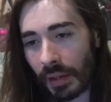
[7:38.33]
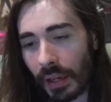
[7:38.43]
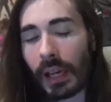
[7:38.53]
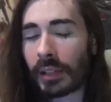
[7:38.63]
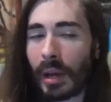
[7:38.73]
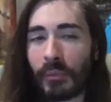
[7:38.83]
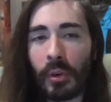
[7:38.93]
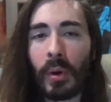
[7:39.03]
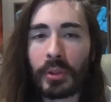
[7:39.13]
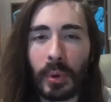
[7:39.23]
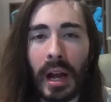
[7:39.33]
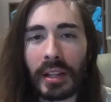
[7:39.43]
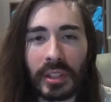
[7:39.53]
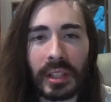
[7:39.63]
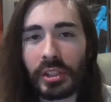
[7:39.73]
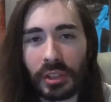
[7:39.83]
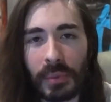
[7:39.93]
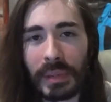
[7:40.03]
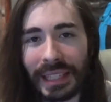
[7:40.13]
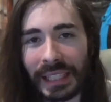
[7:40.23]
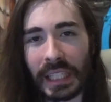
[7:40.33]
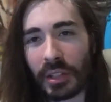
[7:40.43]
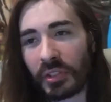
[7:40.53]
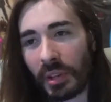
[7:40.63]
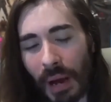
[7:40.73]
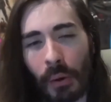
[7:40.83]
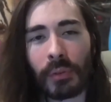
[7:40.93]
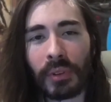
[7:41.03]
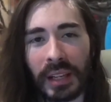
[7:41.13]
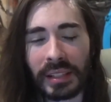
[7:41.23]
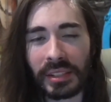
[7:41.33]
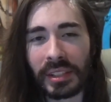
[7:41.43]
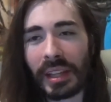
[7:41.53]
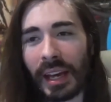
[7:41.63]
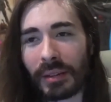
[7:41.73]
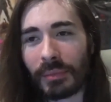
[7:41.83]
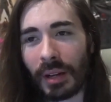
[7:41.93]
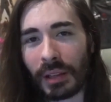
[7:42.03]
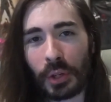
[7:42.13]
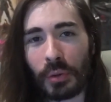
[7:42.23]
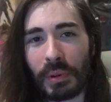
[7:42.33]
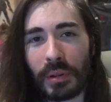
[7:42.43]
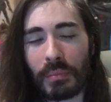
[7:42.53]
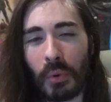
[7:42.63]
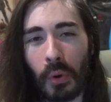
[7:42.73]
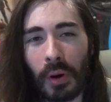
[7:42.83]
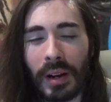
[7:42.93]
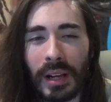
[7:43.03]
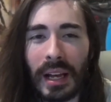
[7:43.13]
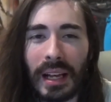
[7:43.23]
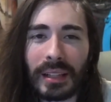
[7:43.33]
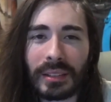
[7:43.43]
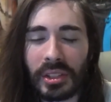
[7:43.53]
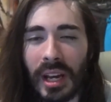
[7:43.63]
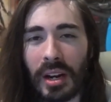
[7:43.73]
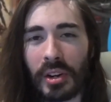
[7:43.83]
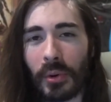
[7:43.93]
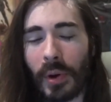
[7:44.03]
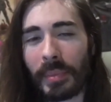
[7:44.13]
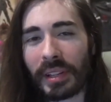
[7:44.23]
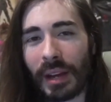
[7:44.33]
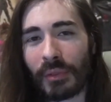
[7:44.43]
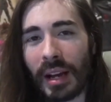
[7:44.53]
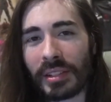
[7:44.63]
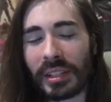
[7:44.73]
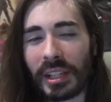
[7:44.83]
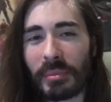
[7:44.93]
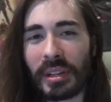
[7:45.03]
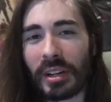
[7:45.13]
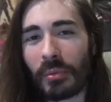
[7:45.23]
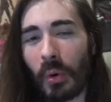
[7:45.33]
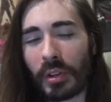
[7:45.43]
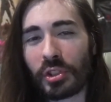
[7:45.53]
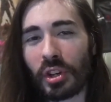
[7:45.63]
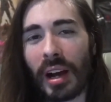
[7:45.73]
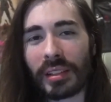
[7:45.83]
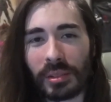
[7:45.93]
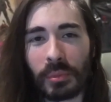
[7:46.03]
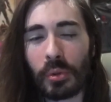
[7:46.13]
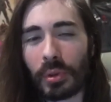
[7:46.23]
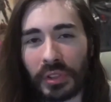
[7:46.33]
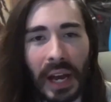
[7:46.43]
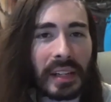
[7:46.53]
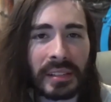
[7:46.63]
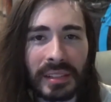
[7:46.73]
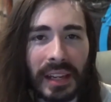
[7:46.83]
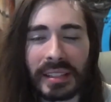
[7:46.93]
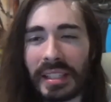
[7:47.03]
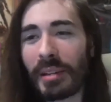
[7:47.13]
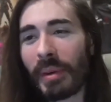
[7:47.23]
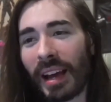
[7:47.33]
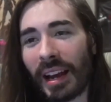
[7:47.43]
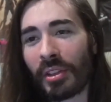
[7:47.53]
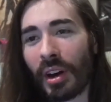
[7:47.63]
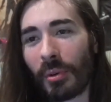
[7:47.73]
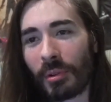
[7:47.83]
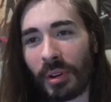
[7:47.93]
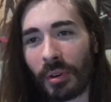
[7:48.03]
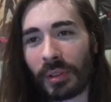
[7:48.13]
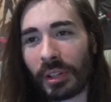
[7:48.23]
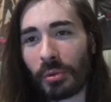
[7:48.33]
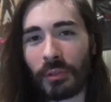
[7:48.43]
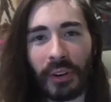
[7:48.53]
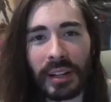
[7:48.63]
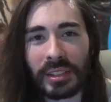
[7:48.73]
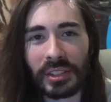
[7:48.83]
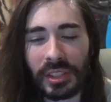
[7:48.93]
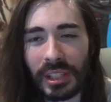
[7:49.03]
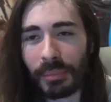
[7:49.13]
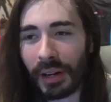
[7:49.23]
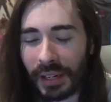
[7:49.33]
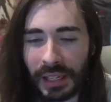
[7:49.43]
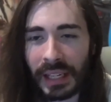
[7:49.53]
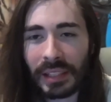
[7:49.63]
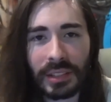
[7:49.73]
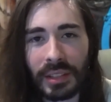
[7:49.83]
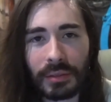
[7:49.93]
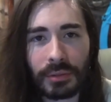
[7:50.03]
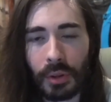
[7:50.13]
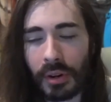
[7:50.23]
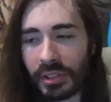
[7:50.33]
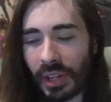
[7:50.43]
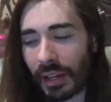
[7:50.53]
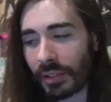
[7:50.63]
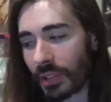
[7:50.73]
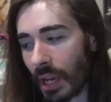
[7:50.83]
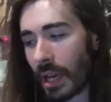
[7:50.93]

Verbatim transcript: Except for the ones where Godzilla just immediately kills them. I would have liked to see that a little bit more. It's just kind of underwhelming to have Godzilla come in here and one-shot some cool titans like Tiamat. I thought would have been a really cool fight to see, but it ends in 30 seconds.